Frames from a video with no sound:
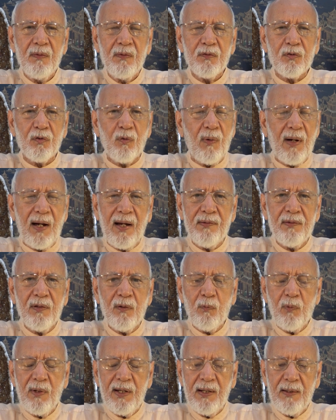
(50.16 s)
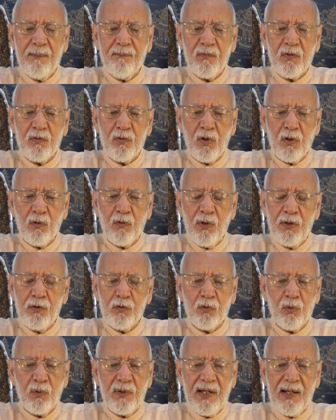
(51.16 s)
So either way, you're
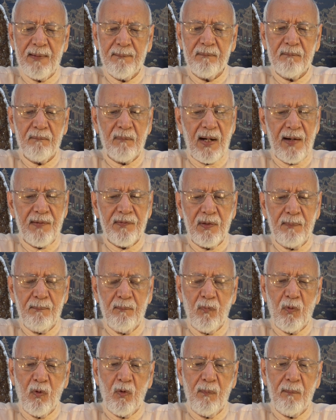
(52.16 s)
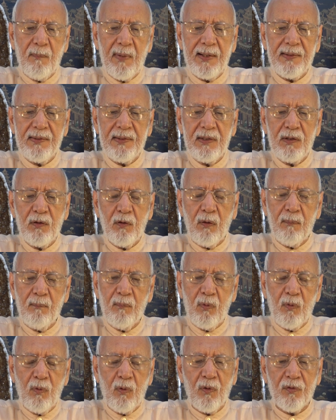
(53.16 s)
going to get either more money or
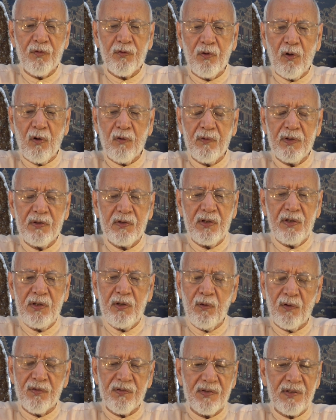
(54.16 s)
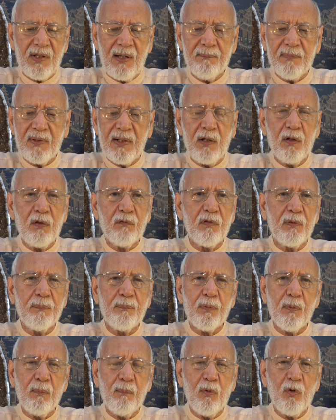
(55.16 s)
more authority or some kind of a
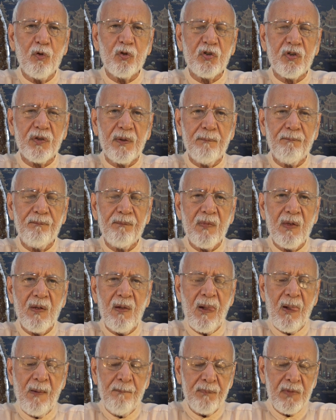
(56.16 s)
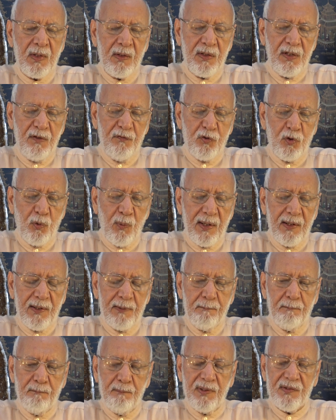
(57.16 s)
promotion. If you are
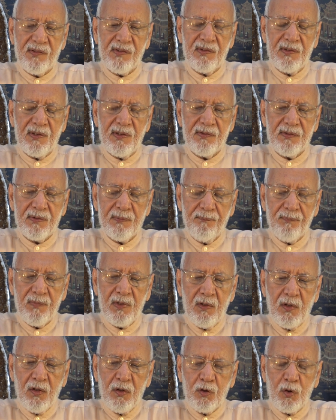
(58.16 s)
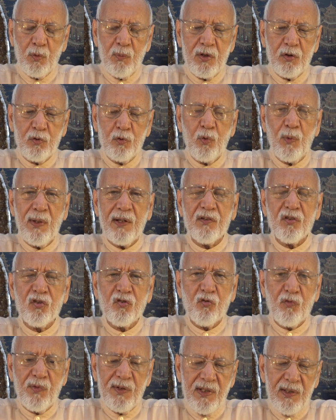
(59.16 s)
in business, you will do
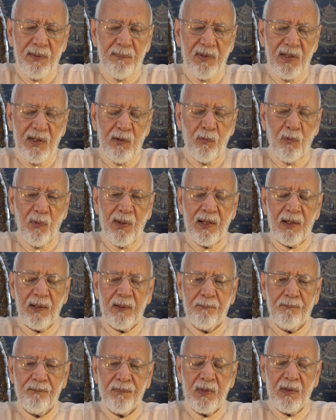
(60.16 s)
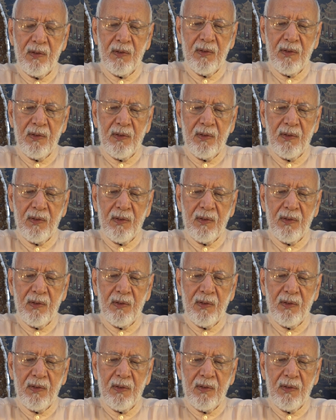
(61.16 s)
extremely well